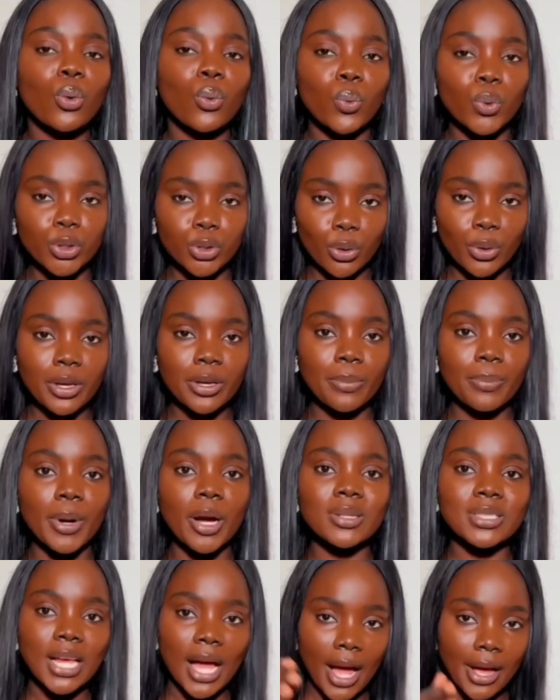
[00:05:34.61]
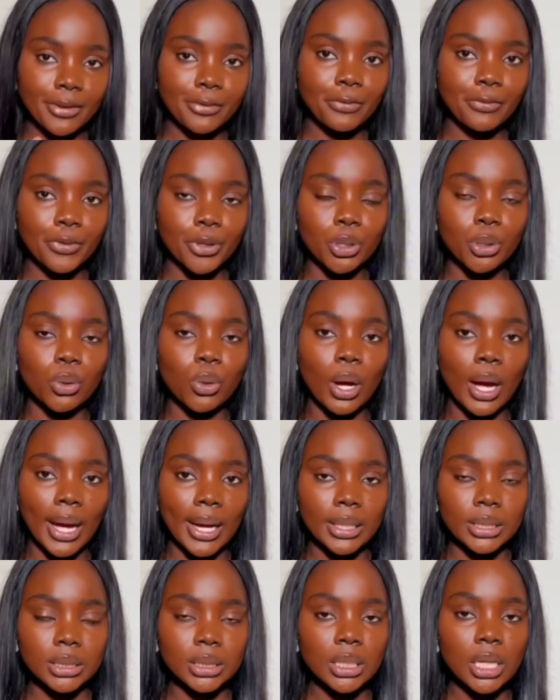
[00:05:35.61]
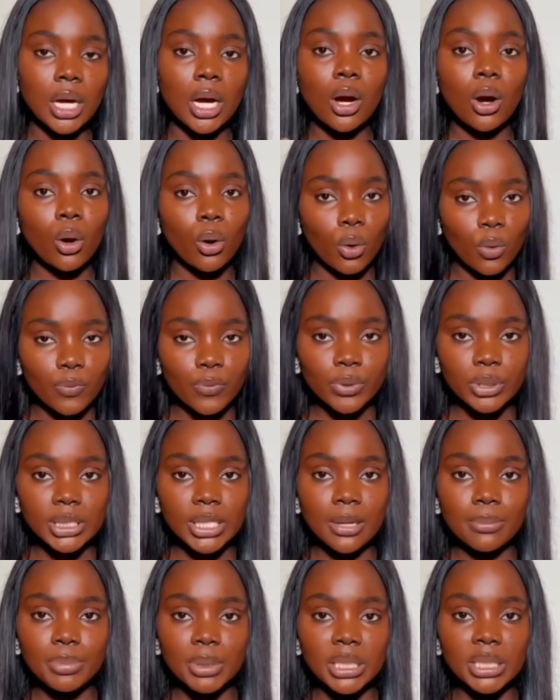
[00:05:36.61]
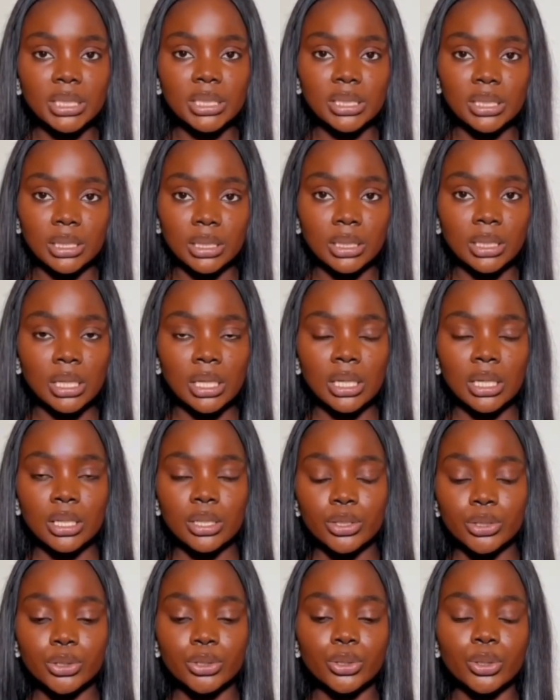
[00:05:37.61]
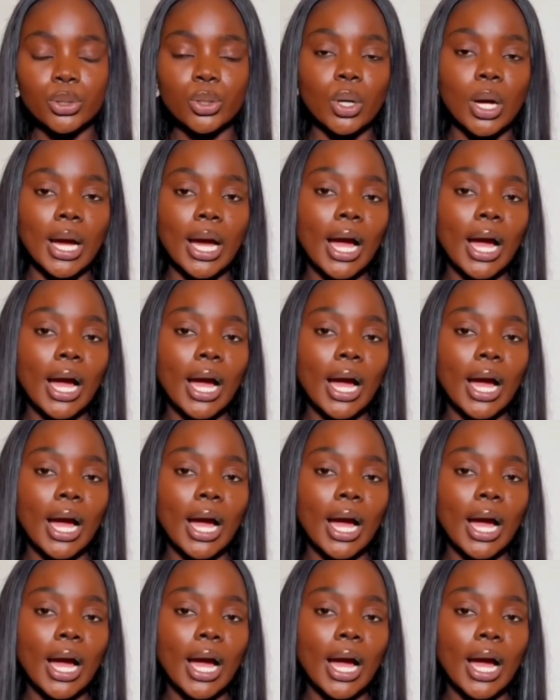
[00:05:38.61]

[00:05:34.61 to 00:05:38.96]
we talk about hand feel and comfortability, you know.